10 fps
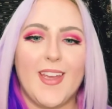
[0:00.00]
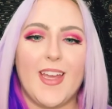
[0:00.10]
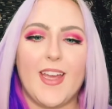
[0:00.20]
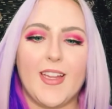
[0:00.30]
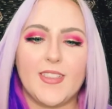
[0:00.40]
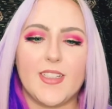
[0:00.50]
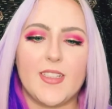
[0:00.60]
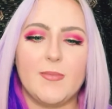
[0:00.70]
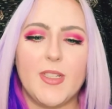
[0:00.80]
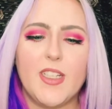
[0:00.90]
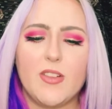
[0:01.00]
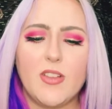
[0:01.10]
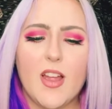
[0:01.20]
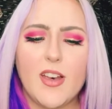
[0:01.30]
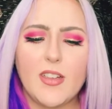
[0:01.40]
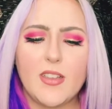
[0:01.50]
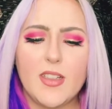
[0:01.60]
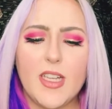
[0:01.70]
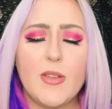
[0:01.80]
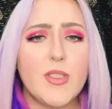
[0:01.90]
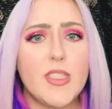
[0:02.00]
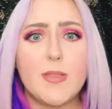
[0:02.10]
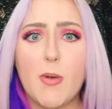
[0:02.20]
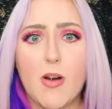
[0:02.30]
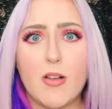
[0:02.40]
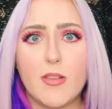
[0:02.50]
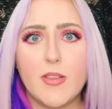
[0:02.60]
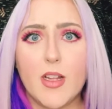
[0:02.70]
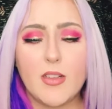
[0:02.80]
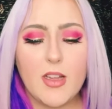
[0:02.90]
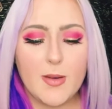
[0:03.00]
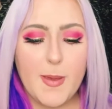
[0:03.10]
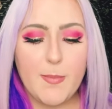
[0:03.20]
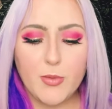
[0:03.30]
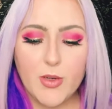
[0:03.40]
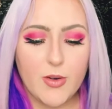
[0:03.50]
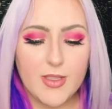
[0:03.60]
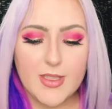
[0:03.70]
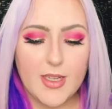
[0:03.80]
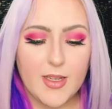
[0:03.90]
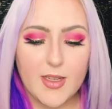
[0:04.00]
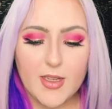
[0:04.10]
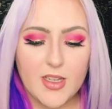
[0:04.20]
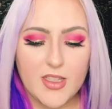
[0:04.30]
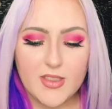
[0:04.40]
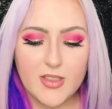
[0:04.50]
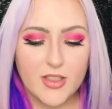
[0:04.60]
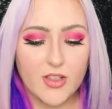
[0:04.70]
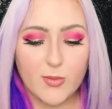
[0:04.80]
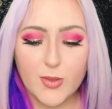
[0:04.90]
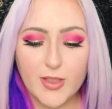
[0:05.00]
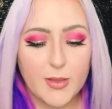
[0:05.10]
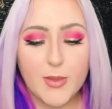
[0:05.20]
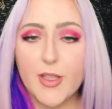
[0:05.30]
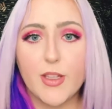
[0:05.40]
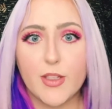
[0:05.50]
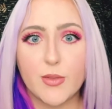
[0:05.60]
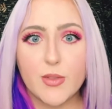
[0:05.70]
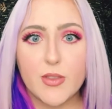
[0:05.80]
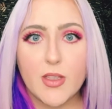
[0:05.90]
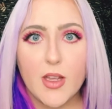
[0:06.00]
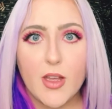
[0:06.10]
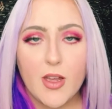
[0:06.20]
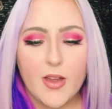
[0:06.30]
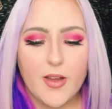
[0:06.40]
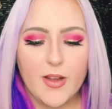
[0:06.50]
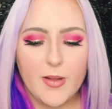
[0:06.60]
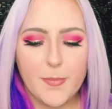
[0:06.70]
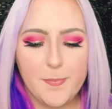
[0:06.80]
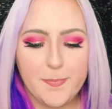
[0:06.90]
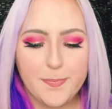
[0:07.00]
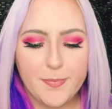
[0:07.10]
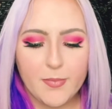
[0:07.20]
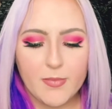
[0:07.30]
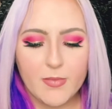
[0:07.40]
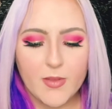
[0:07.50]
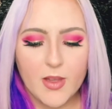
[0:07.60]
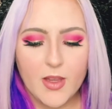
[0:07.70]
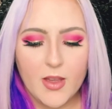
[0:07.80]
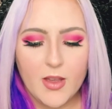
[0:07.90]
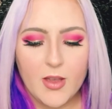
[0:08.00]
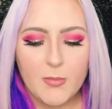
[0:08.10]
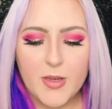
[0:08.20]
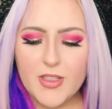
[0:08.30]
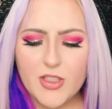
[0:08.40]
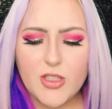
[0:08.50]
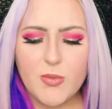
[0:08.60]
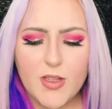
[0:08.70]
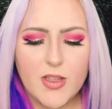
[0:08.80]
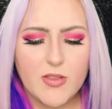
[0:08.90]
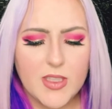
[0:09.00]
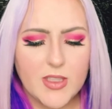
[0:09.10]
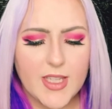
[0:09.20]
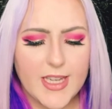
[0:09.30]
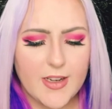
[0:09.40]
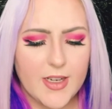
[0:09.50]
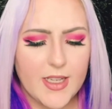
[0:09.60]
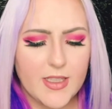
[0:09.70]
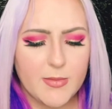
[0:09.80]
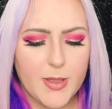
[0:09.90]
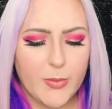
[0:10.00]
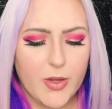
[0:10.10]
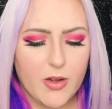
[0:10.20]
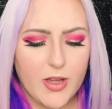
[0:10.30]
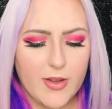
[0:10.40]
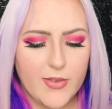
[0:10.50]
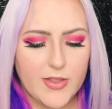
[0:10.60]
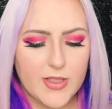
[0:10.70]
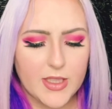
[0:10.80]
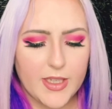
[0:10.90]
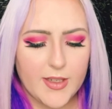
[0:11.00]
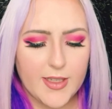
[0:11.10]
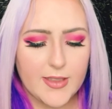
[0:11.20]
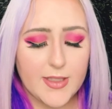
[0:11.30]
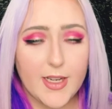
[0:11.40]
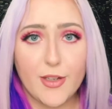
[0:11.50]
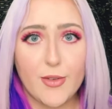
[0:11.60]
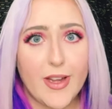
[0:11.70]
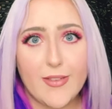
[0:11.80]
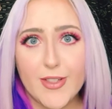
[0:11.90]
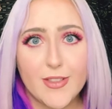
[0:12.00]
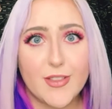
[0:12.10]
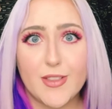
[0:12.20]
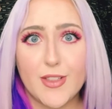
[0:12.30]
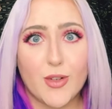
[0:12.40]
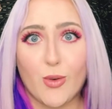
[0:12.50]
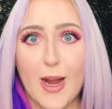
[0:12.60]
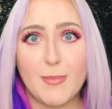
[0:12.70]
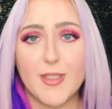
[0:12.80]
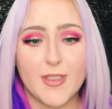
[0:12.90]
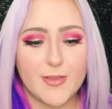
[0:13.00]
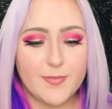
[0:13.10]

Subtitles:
And, you know, it was small. Not a lot of people notice it until you're really, really close. But it's just one of those insecurities. I mean, we all have insecurities. I know I have a crap ton.